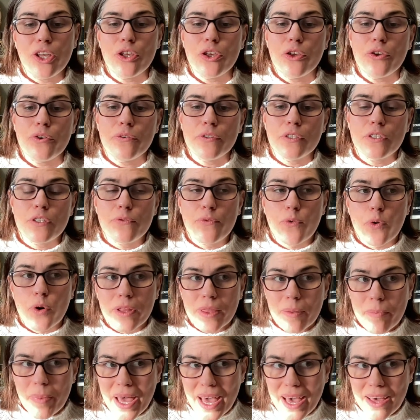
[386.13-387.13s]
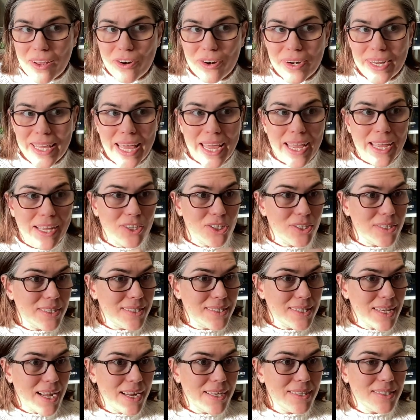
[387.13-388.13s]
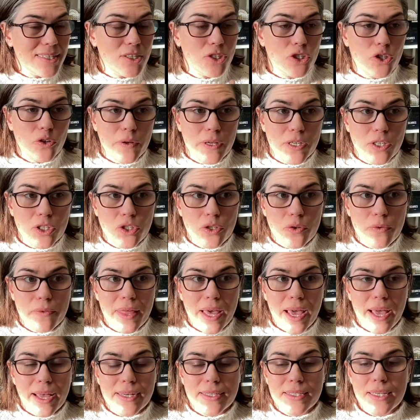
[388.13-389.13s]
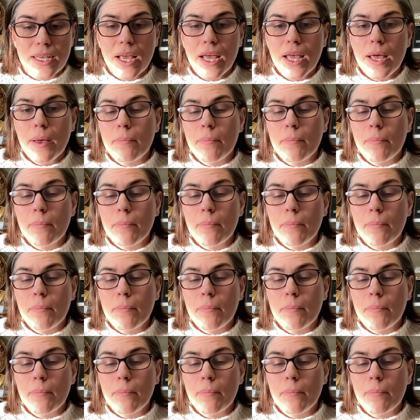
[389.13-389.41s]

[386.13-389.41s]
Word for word: used for the pattern gauge and sizes, you can do that.